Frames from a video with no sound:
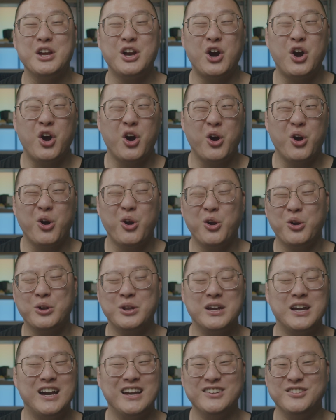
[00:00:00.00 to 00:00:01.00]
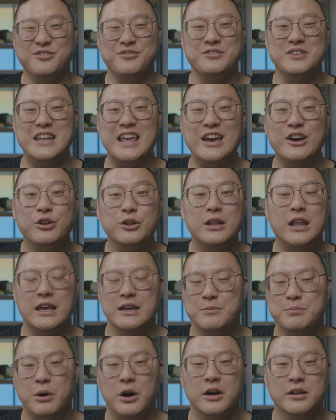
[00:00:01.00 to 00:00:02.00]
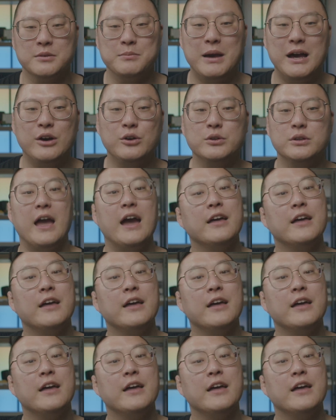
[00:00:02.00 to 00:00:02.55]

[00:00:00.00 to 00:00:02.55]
hard, kind of nail-like bottom out,